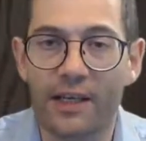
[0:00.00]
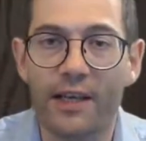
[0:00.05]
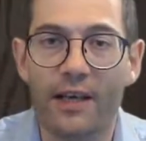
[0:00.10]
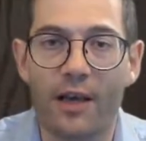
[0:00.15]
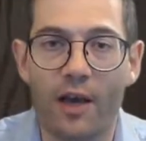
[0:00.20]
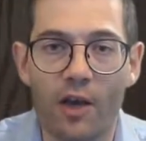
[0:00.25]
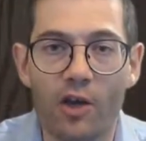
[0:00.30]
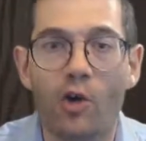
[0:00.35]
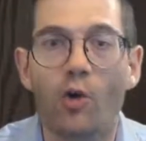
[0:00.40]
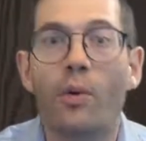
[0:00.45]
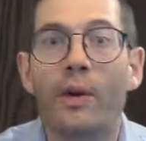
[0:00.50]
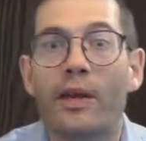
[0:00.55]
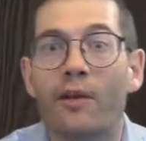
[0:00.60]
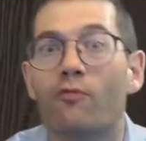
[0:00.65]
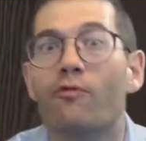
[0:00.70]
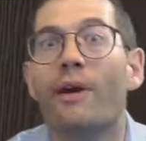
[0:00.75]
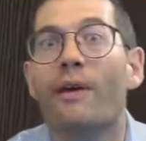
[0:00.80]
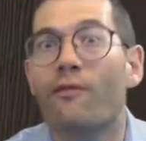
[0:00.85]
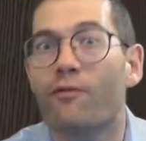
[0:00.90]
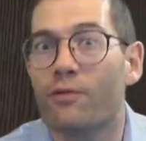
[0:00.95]
a quick
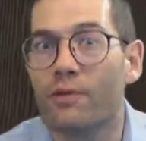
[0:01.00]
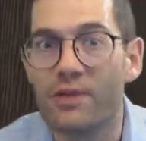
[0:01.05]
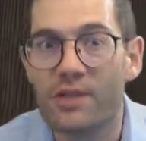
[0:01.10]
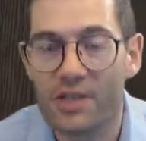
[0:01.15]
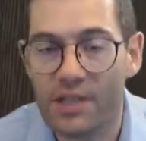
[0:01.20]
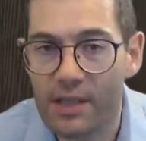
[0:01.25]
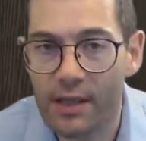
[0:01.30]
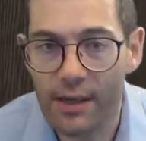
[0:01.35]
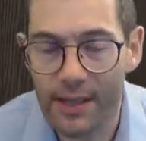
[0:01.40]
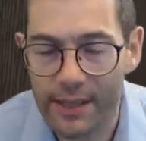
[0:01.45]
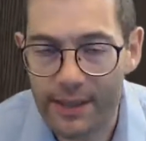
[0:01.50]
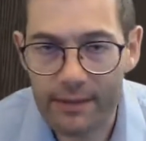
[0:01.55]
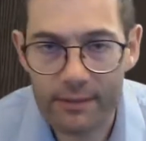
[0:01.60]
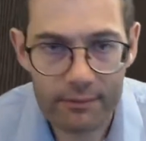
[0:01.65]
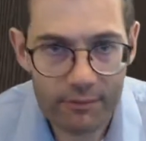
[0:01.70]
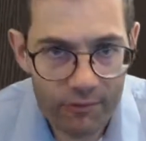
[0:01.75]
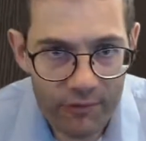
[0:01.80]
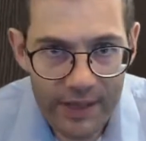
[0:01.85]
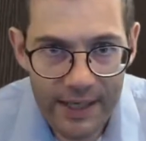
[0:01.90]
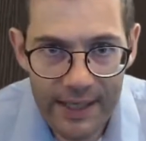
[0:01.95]
reference guide,
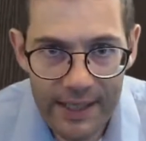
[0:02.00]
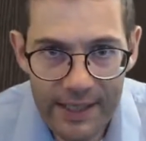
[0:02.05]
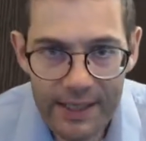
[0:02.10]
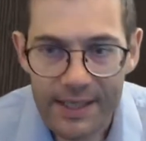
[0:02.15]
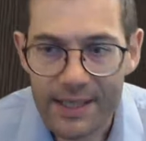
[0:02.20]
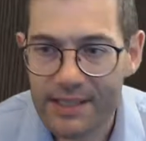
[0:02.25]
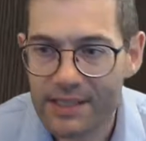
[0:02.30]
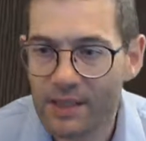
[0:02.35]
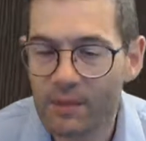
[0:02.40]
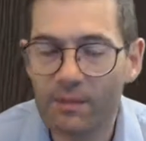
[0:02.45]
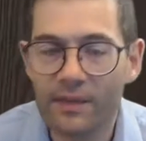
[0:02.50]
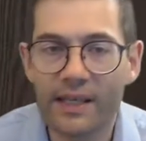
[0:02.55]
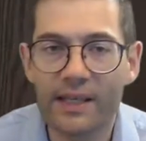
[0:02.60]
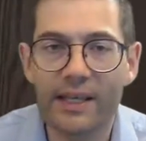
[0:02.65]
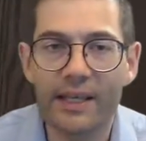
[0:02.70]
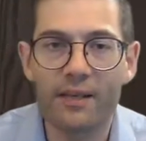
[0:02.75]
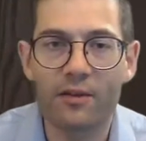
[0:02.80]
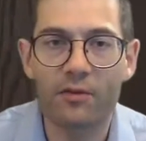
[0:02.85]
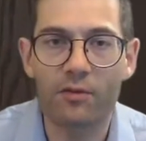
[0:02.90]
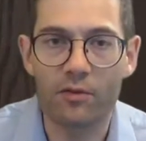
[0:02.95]
really. Something
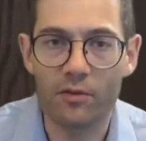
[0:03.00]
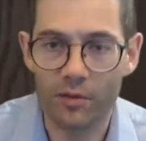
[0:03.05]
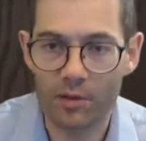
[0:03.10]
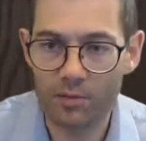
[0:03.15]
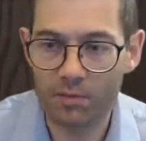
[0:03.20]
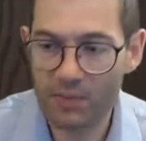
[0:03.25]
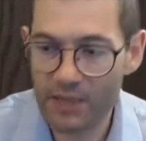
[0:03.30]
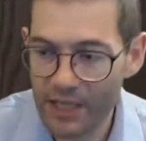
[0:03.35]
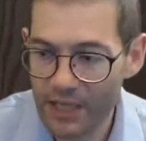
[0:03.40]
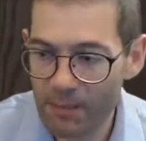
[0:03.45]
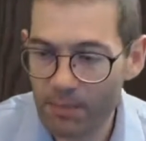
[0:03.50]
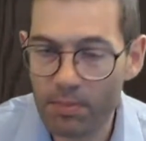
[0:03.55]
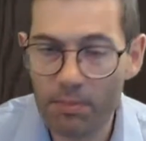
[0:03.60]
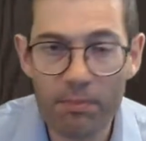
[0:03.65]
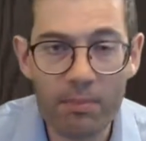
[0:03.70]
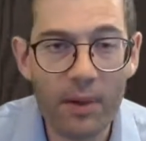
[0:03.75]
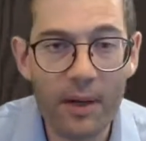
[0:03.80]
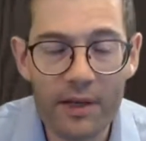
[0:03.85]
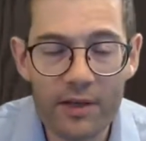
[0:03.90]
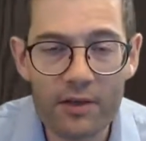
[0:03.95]
that you can keep
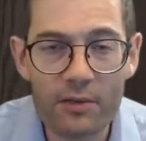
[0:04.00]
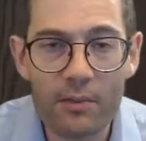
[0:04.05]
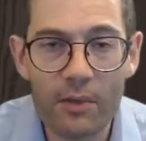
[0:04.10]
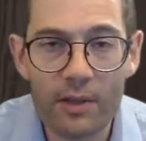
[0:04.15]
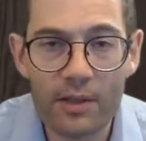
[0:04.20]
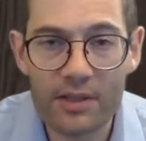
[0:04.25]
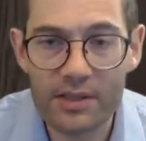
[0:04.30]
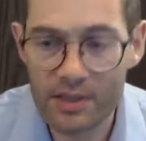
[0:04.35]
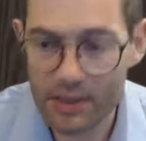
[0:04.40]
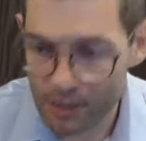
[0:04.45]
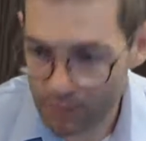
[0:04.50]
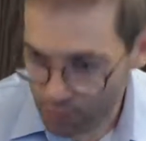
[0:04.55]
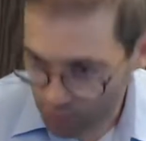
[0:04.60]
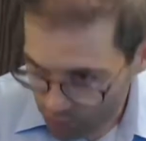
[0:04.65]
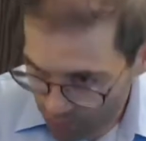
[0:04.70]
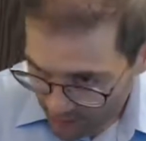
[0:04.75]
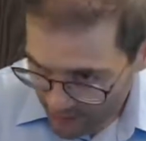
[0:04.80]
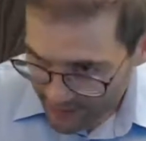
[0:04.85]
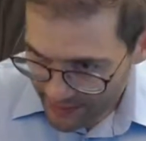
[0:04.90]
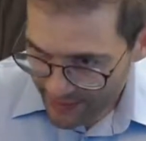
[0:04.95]
by your monitor
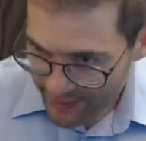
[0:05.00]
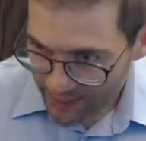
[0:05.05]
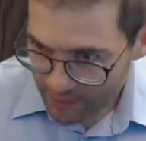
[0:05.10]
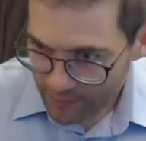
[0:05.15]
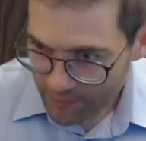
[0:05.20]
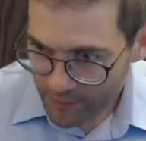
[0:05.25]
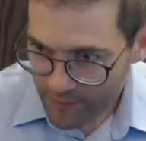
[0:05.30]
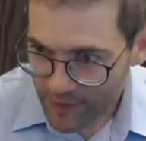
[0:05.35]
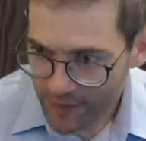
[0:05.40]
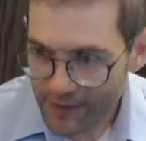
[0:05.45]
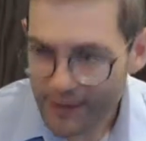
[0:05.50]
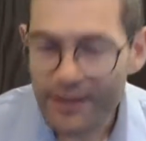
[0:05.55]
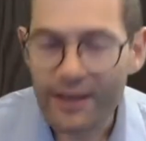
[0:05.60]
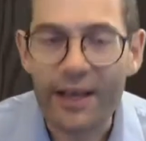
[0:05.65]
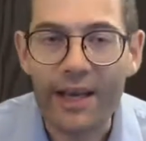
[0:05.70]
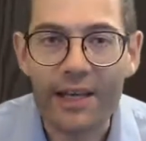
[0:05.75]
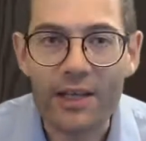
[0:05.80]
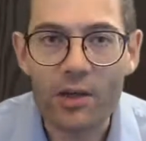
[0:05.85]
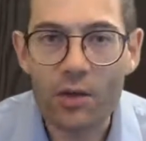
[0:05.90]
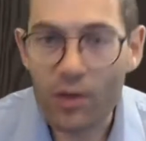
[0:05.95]
right there,
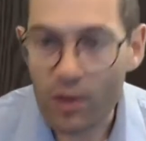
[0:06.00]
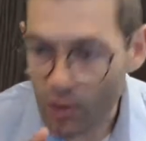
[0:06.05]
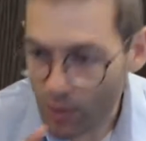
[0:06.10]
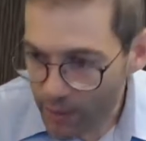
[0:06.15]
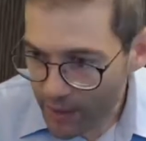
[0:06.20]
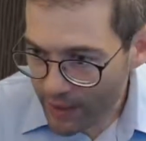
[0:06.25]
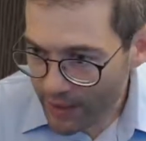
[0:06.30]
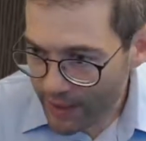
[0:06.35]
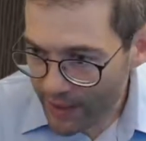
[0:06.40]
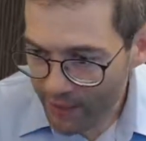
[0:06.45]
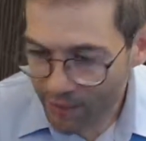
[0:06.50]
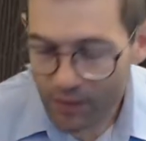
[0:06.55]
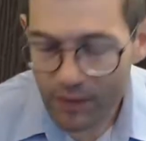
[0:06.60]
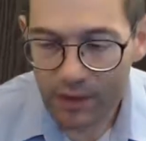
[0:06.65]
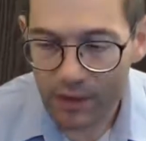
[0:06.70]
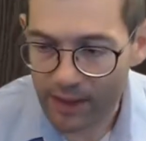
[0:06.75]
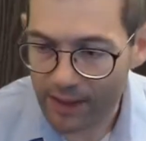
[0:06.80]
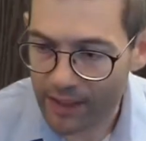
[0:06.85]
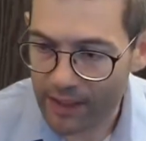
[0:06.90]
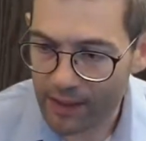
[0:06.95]
and you can quickly have a
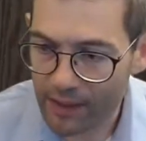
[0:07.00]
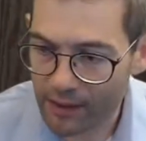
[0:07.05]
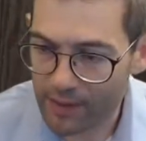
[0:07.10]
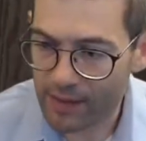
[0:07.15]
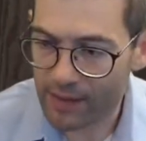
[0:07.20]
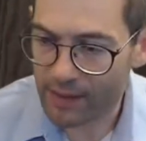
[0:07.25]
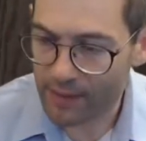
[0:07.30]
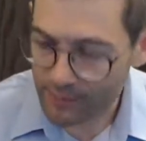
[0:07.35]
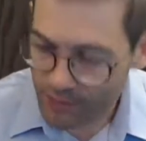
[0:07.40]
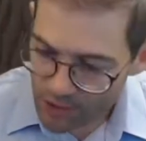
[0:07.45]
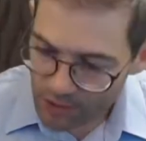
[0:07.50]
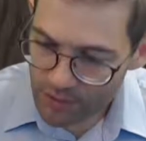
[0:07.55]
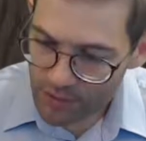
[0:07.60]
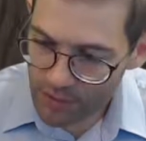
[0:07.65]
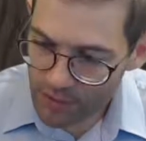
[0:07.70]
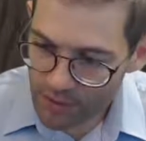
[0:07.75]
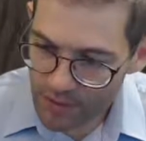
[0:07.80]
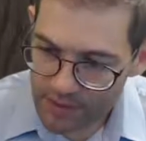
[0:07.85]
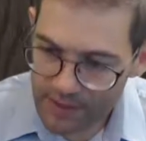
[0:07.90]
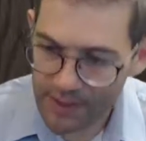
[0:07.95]
look at, okay, I
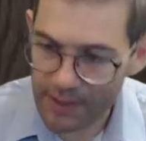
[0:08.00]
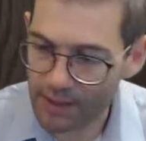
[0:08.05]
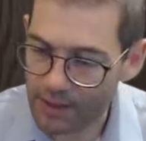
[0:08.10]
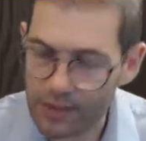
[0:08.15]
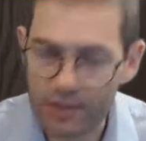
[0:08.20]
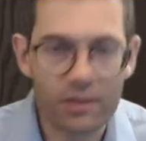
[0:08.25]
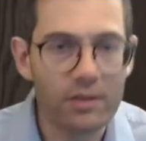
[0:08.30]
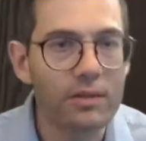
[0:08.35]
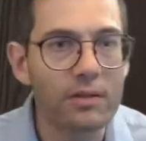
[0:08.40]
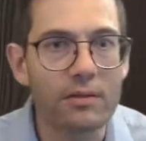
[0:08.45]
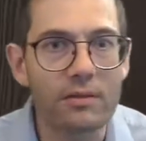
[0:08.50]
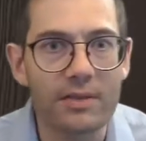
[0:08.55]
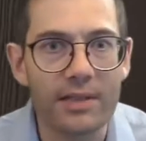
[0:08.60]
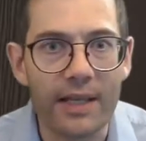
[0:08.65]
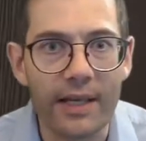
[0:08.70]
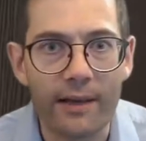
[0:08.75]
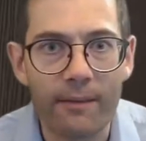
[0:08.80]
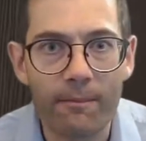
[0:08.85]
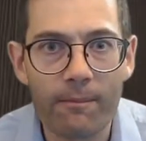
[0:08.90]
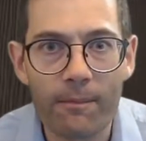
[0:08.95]
shouldn't use that, I should use
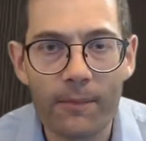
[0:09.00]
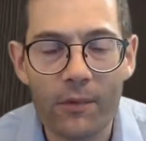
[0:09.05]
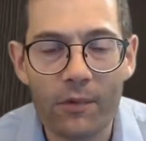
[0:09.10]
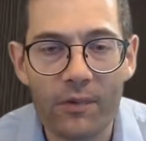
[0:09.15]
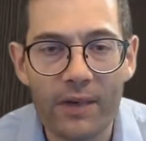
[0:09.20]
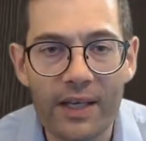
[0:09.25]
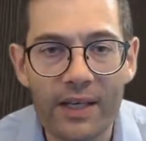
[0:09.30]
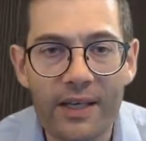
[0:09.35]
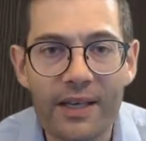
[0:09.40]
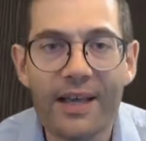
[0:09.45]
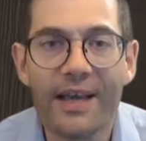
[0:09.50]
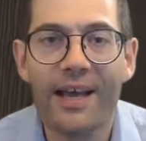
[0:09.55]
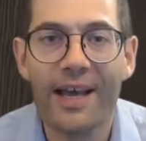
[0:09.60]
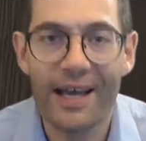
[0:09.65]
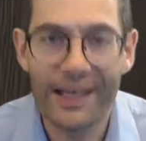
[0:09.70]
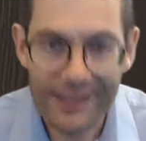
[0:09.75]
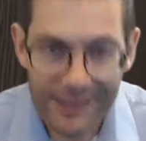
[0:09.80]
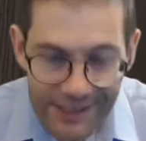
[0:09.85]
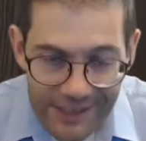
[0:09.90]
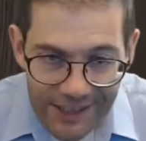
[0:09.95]
that, okay?
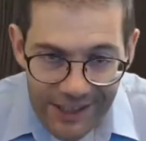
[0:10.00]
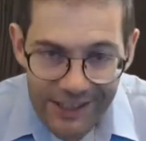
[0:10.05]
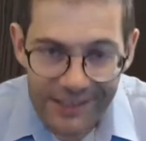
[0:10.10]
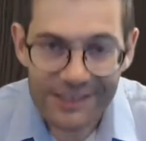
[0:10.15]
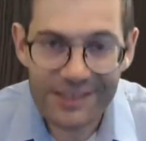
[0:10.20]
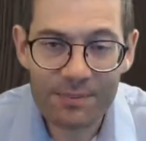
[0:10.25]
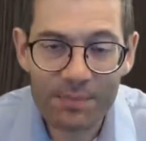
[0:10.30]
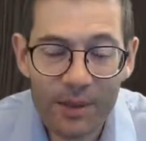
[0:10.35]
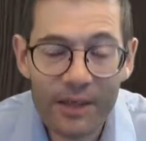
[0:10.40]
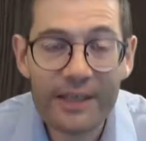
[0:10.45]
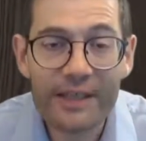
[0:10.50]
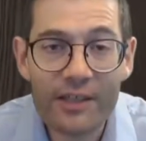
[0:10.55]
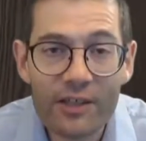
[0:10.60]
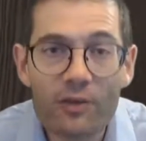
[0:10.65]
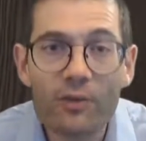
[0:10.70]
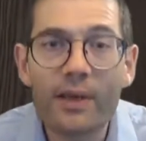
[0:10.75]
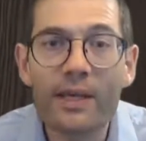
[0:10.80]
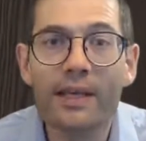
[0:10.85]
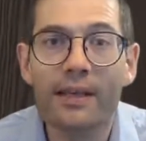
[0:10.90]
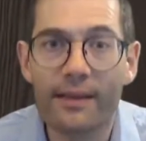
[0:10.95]
And just by
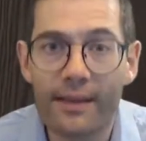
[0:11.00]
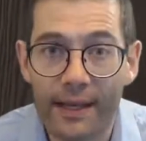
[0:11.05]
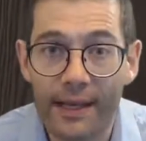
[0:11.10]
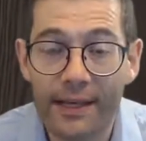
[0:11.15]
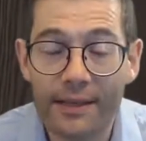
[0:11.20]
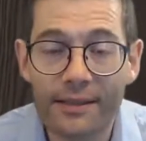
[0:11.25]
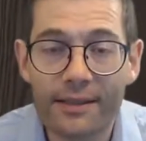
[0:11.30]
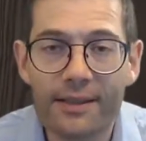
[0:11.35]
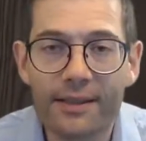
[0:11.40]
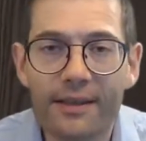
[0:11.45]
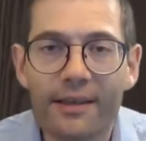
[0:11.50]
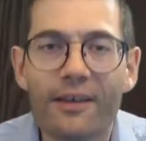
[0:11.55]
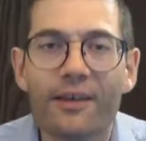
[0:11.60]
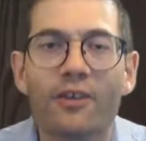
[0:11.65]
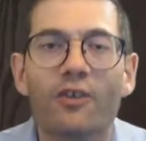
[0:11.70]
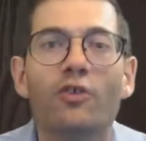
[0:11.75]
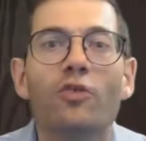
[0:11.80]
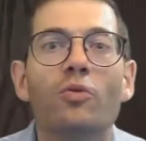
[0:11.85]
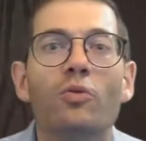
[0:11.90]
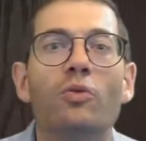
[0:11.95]
doing that,
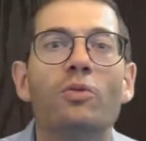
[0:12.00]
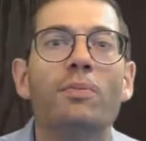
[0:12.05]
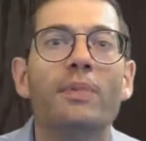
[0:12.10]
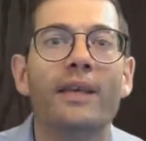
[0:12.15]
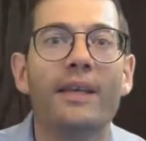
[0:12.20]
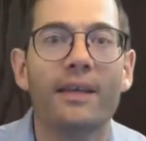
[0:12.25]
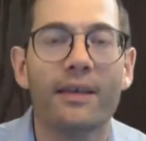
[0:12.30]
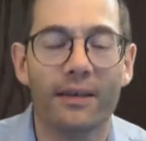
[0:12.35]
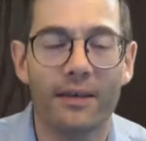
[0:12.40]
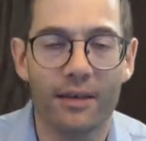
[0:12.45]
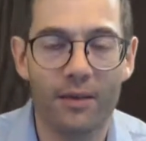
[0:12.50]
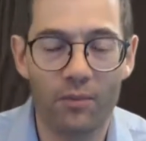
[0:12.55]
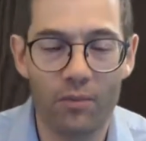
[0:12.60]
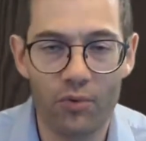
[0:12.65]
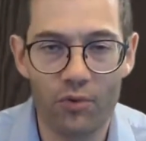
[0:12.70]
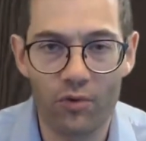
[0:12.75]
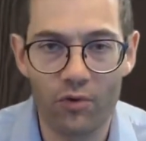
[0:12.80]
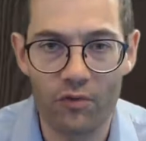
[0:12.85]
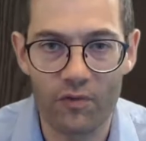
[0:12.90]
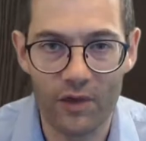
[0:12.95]
you will be
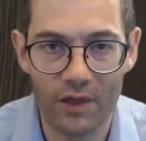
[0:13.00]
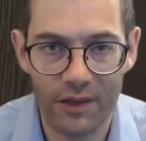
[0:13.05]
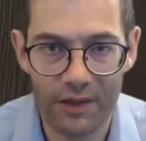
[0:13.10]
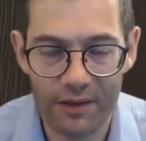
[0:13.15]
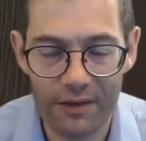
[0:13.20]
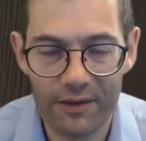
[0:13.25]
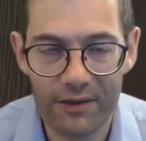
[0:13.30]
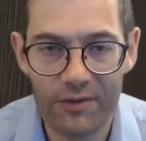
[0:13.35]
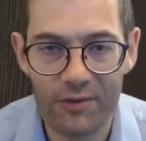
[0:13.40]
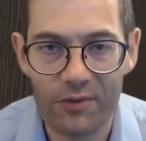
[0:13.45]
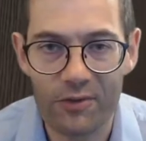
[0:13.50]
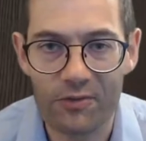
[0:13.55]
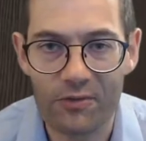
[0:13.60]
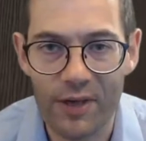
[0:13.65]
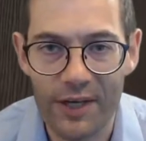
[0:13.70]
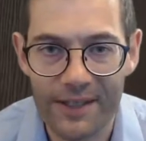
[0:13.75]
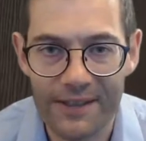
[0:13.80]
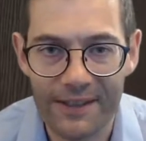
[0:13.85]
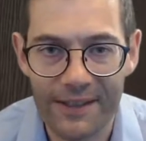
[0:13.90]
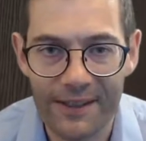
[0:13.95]
improving your
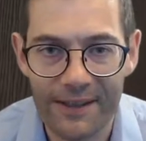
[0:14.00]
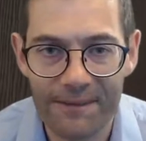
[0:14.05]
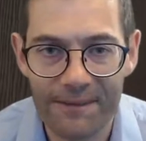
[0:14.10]
writing.